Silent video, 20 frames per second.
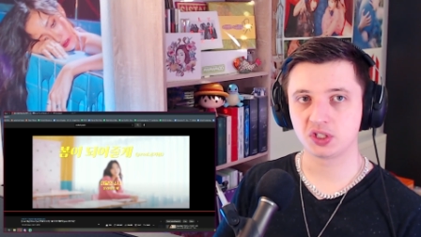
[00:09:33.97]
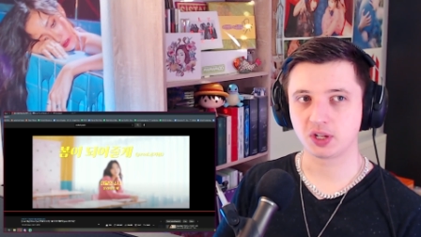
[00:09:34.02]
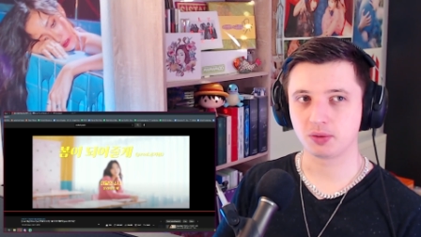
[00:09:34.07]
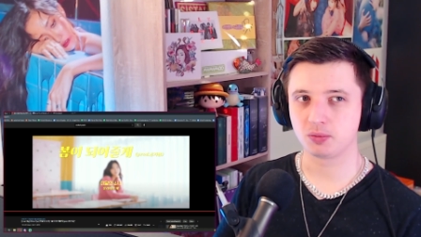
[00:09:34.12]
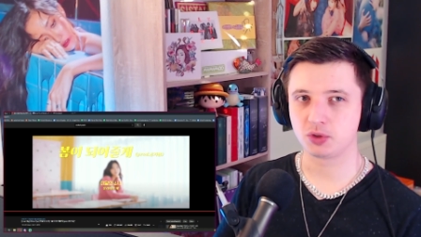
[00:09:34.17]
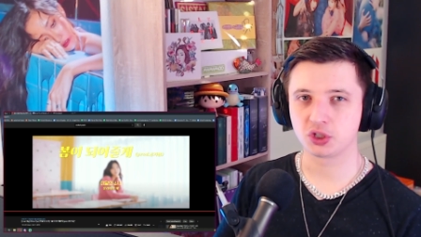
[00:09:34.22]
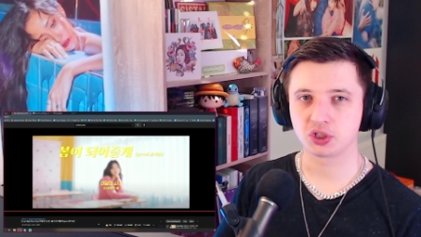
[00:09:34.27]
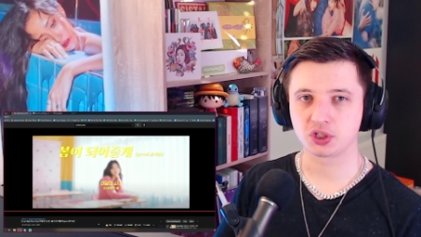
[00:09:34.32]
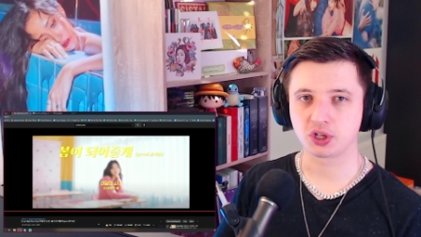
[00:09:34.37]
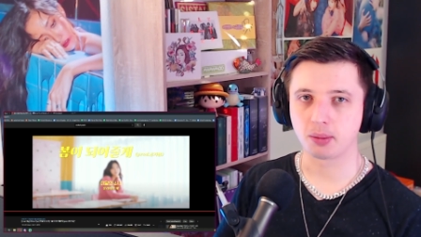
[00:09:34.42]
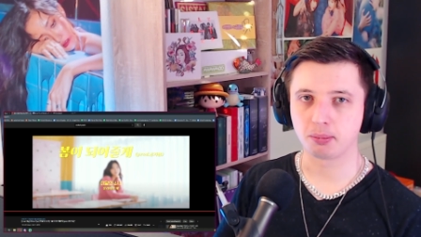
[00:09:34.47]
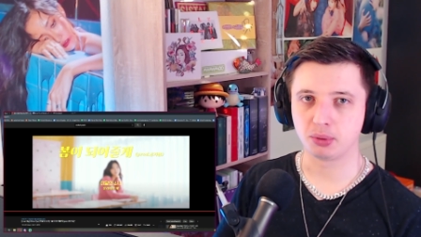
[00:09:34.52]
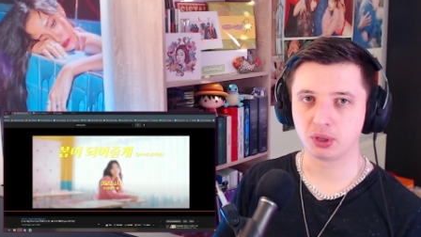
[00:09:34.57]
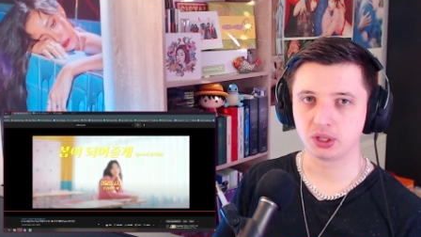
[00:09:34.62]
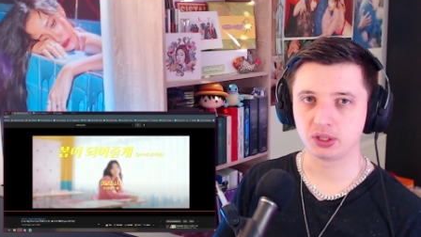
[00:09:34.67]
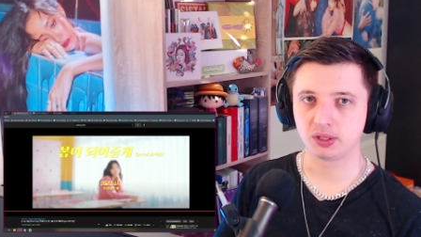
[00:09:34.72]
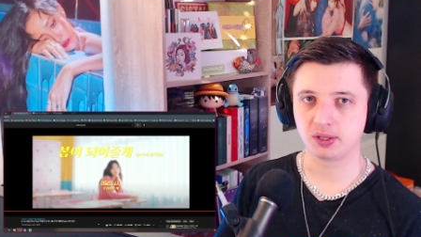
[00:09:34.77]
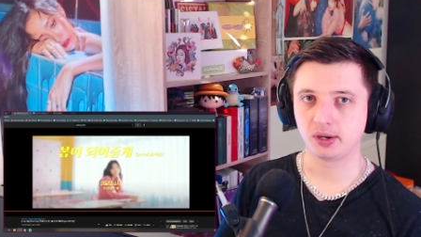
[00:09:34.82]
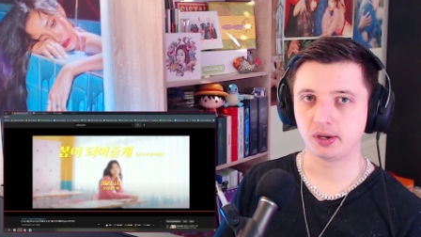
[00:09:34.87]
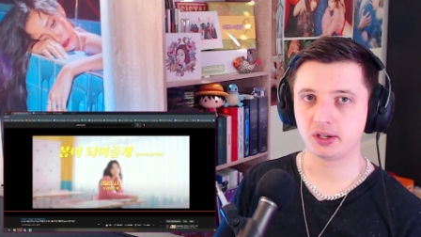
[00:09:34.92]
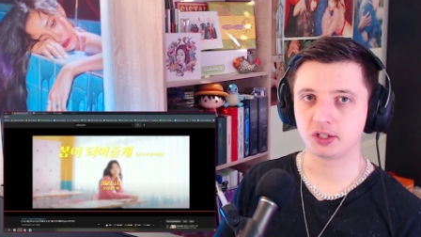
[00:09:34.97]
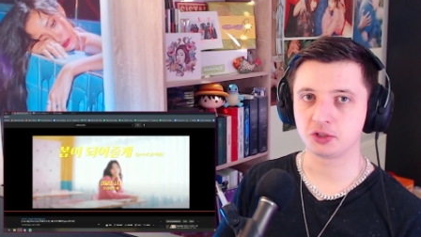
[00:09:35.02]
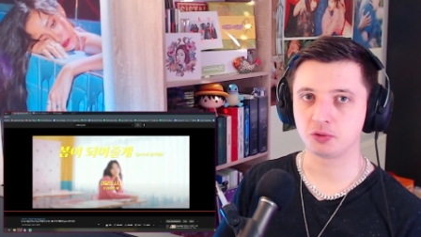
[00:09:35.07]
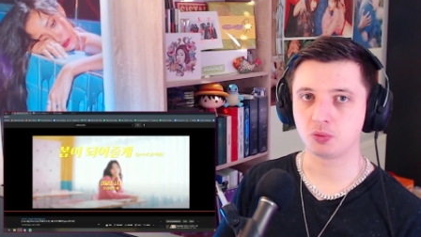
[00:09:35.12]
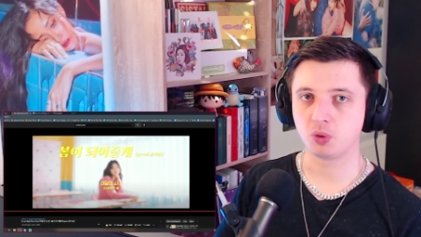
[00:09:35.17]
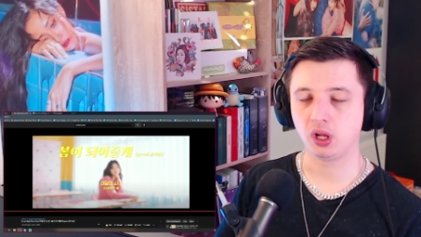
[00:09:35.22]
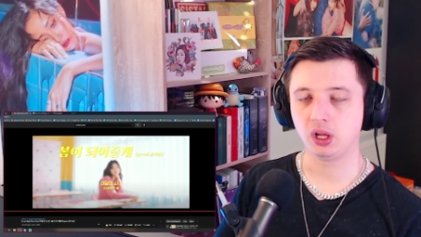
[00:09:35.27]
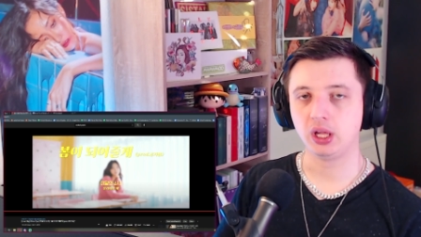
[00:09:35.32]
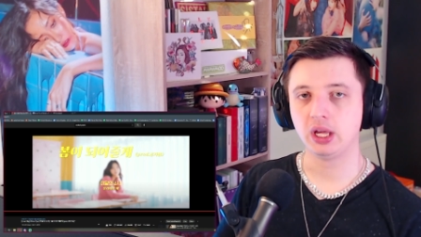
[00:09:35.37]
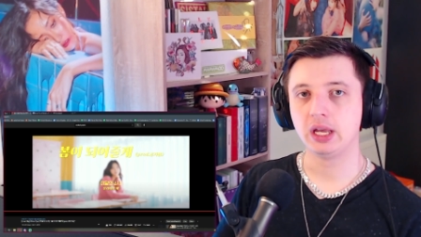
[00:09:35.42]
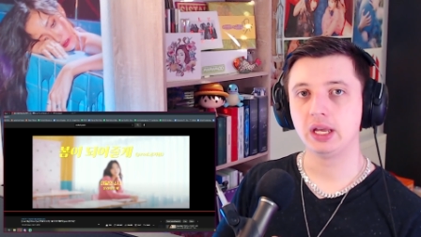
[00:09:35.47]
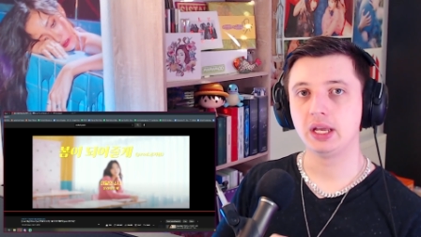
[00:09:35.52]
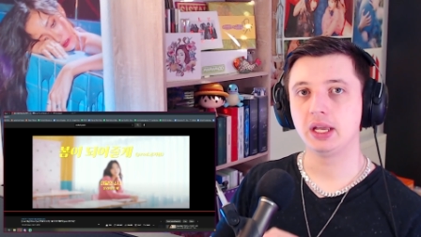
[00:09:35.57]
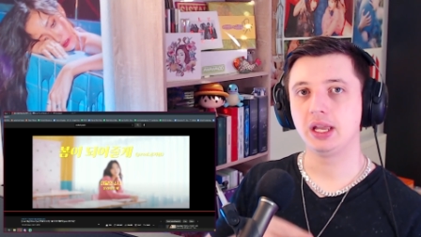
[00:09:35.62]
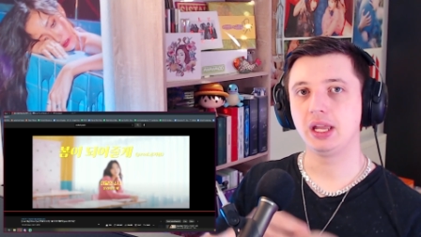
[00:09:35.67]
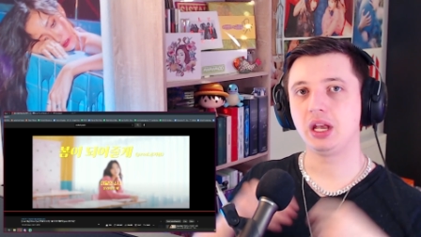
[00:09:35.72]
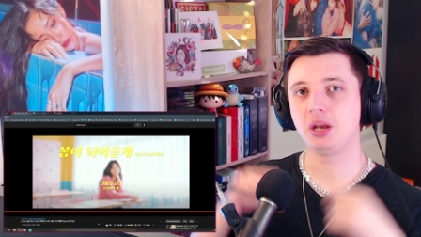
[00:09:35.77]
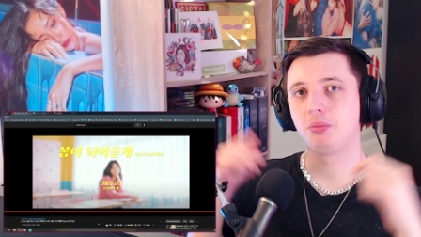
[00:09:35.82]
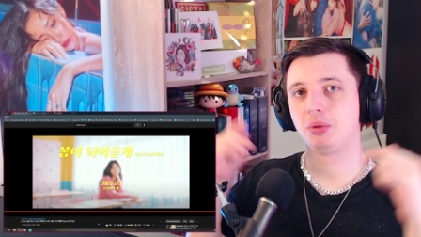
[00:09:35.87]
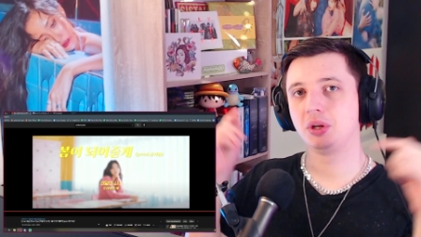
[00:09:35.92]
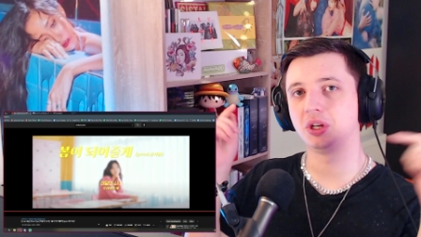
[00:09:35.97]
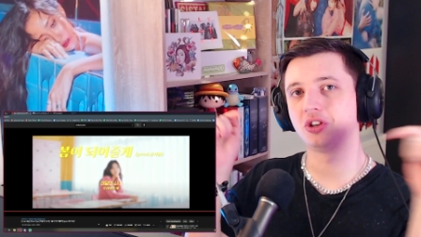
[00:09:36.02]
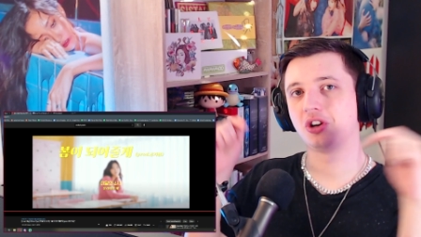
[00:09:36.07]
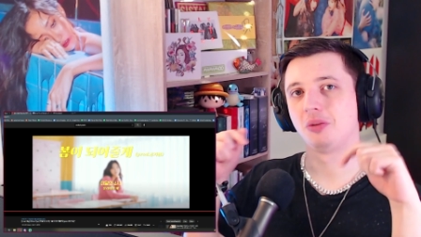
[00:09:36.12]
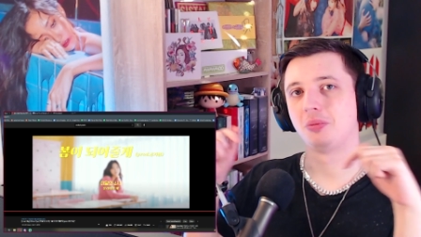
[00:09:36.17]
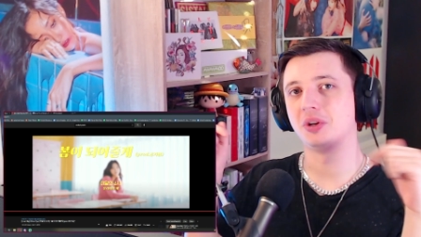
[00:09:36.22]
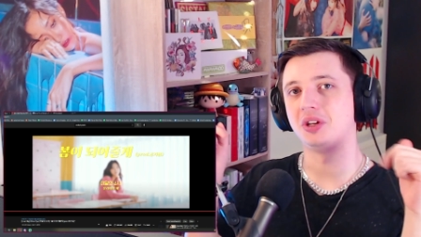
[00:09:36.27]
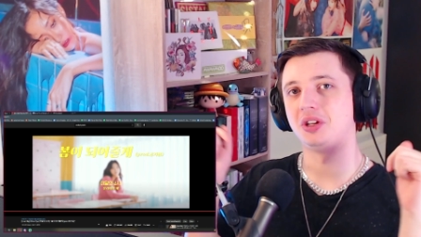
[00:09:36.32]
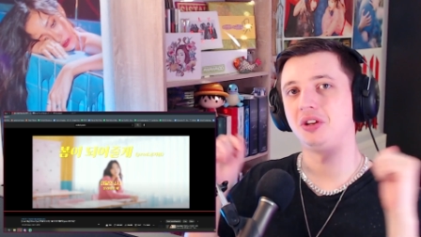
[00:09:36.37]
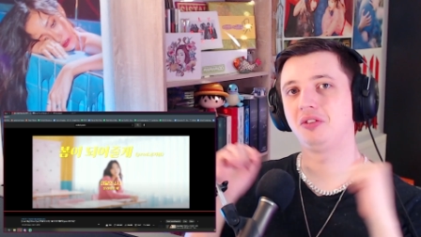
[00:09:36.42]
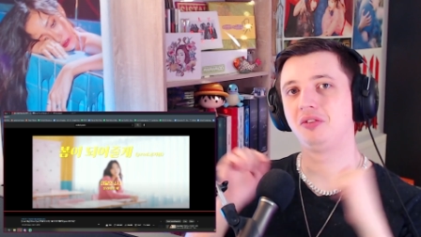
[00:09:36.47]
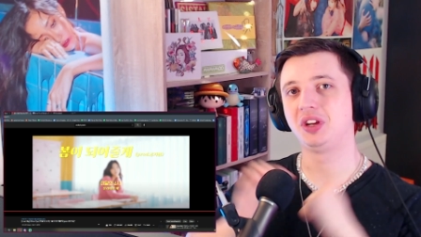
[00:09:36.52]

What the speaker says: I'm just going to put it there as well in the pinned comment.